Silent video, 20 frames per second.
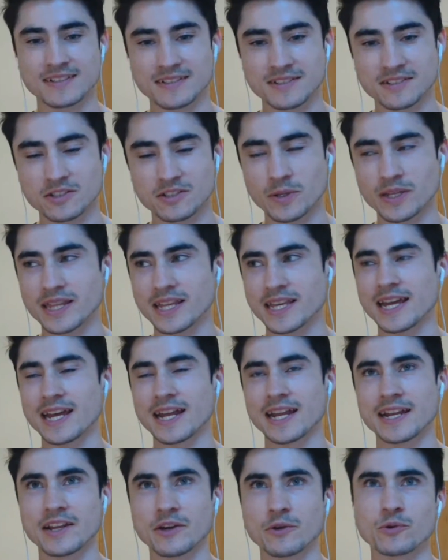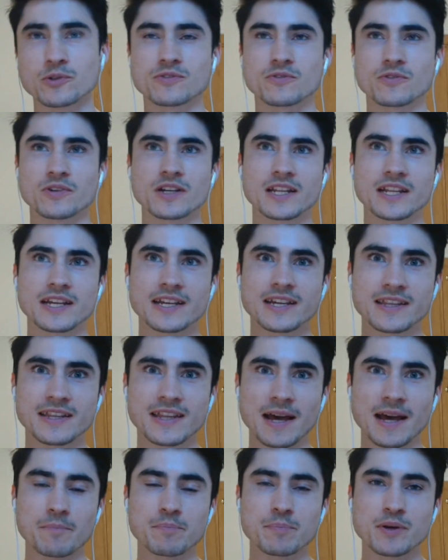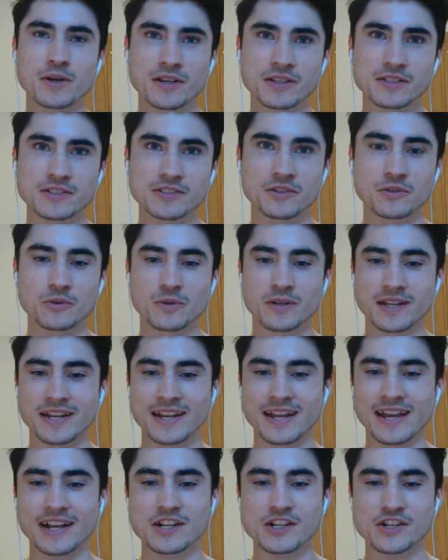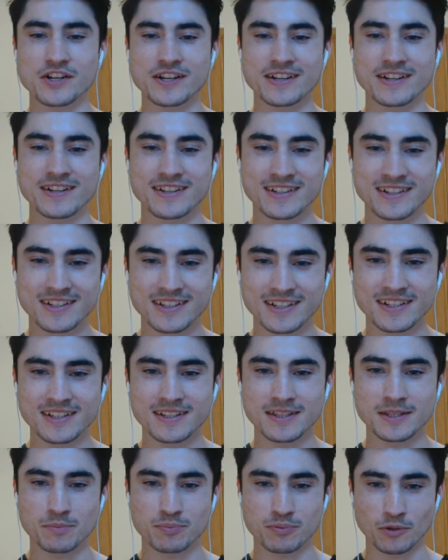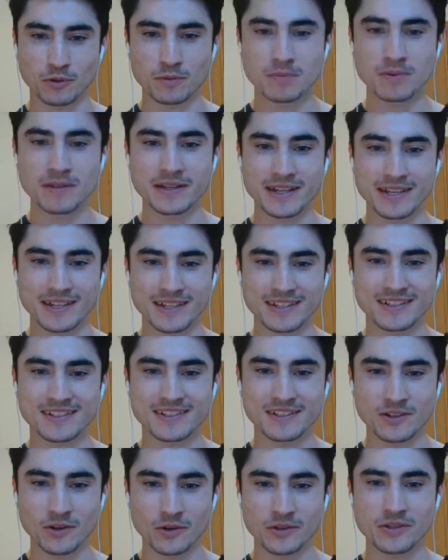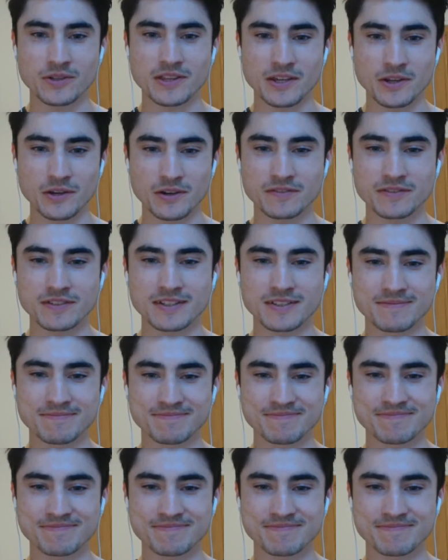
So in the end, it was really that personal connection that probably got you the offer.